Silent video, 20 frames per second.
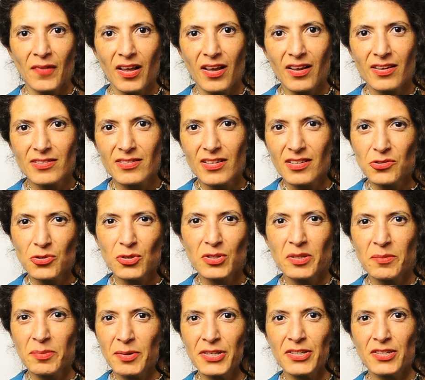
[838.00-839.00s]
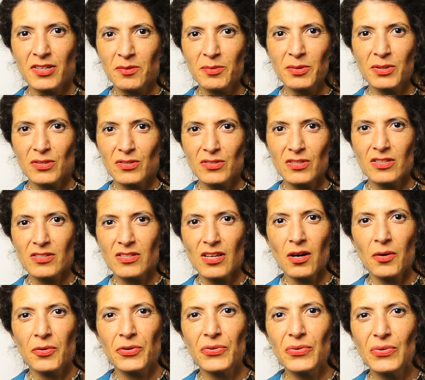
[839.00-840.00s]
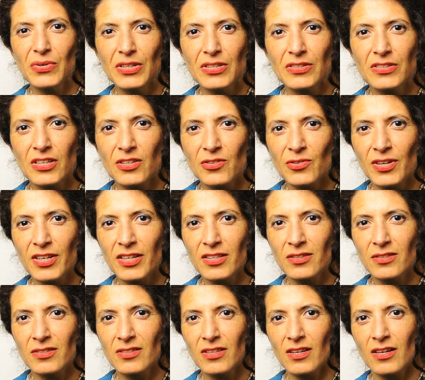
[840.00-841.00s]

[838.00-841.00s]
it's actually better, because that's how you integrate